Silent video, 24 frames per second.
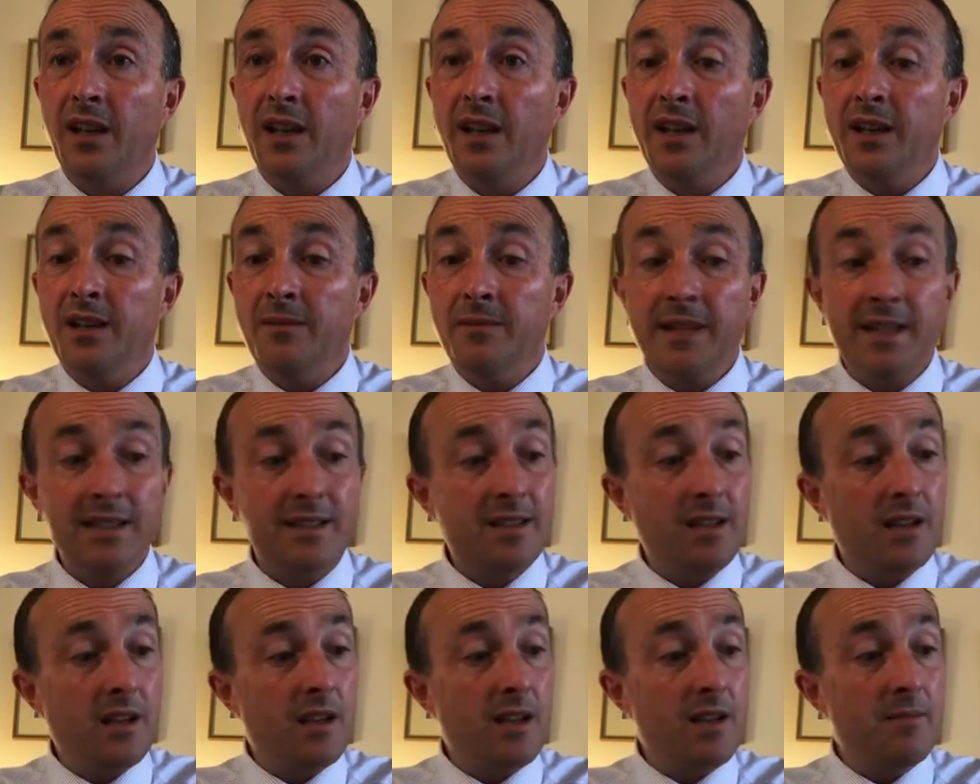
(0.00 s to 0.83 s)
In the
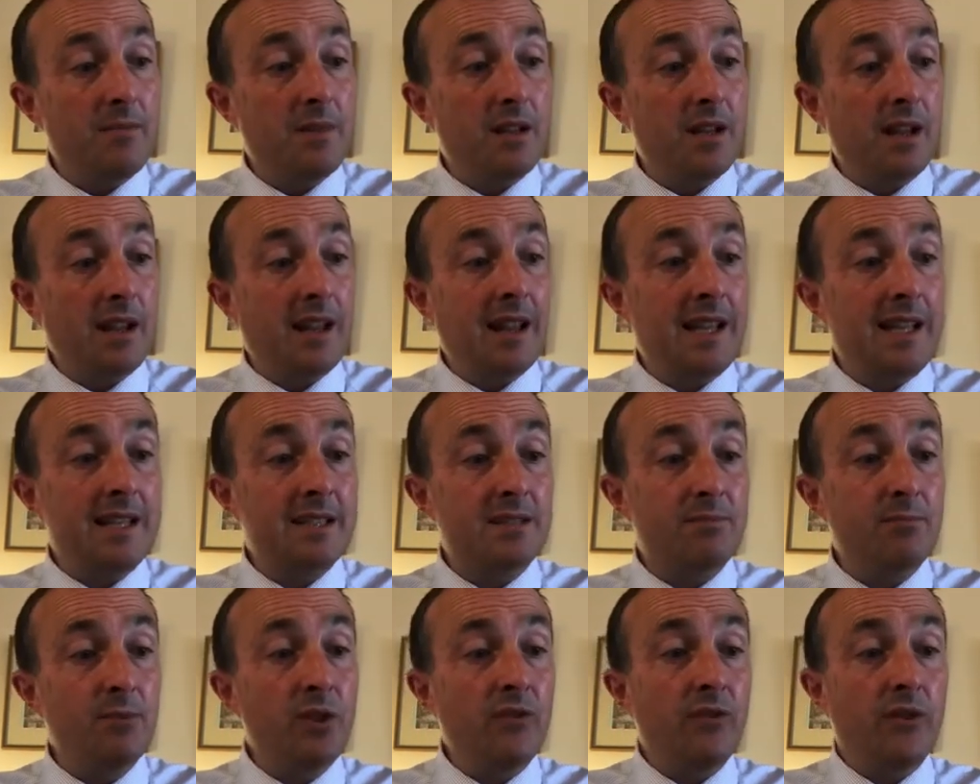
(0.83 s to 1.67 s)
meantime,
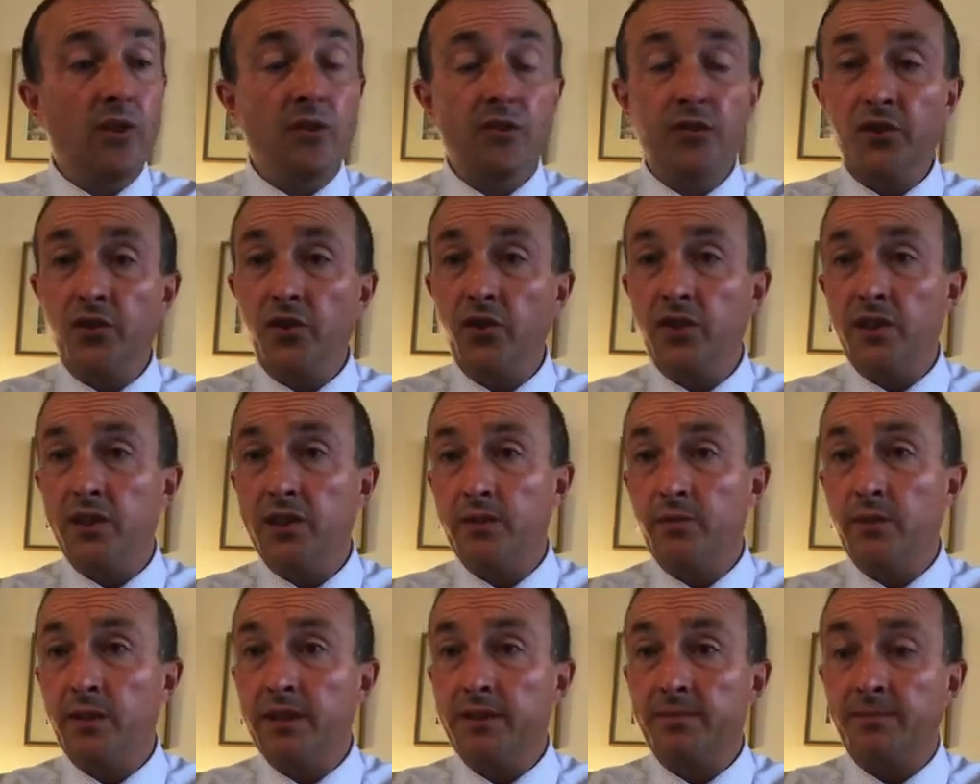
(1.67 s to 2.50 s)
let's move on to
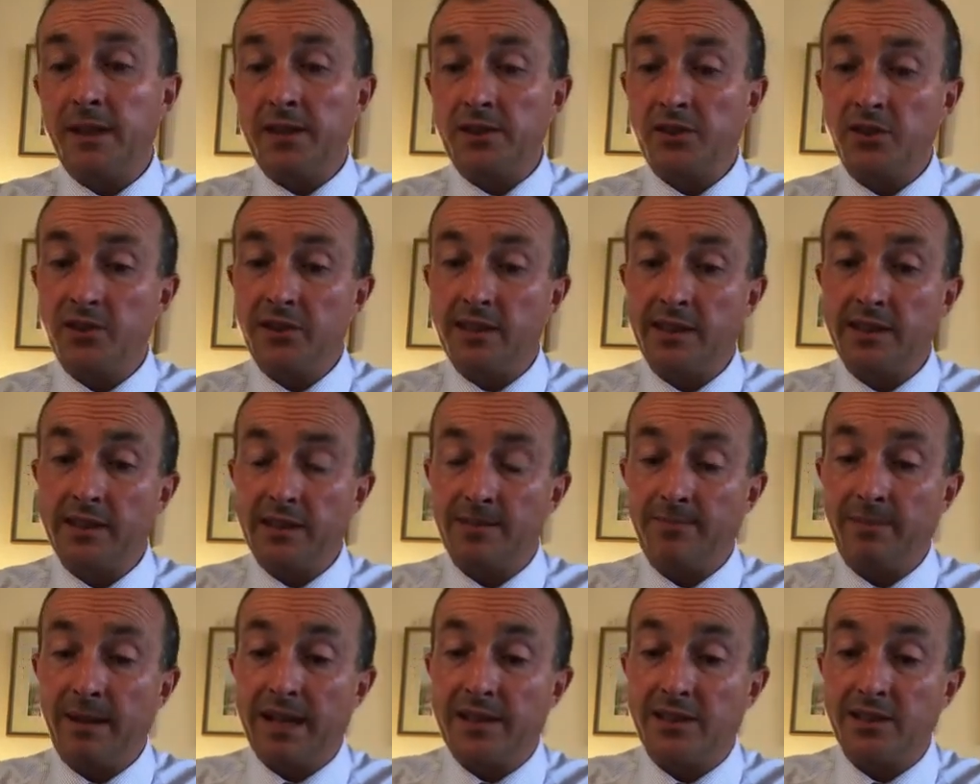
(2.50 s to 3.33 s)
this week's mentions and
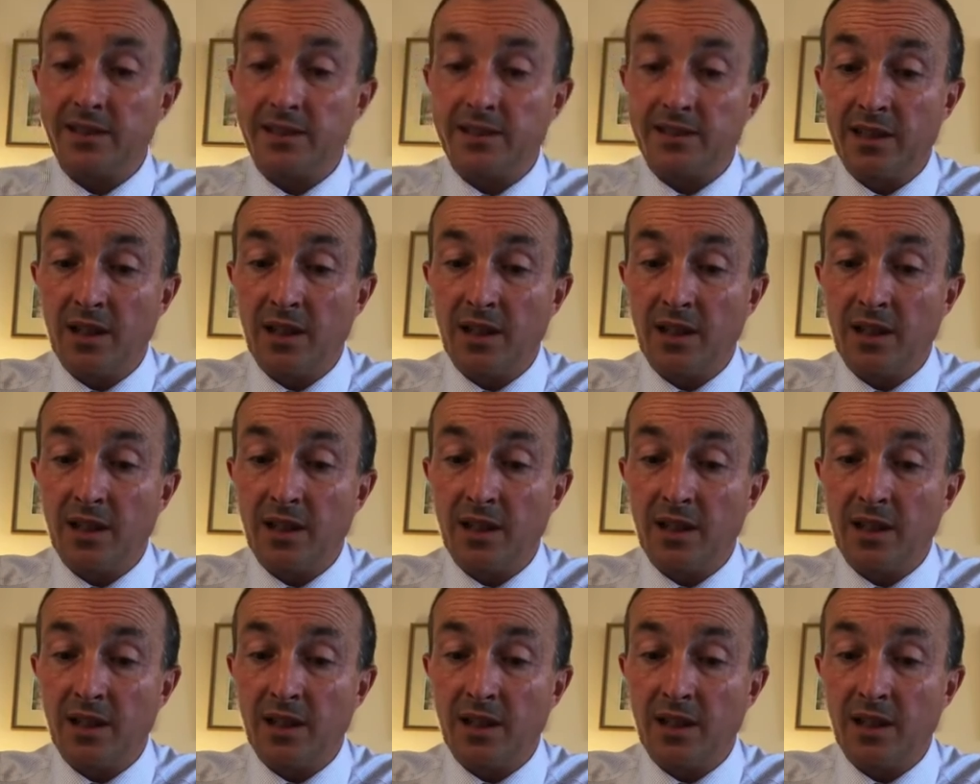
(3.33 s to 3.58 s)
dispatches.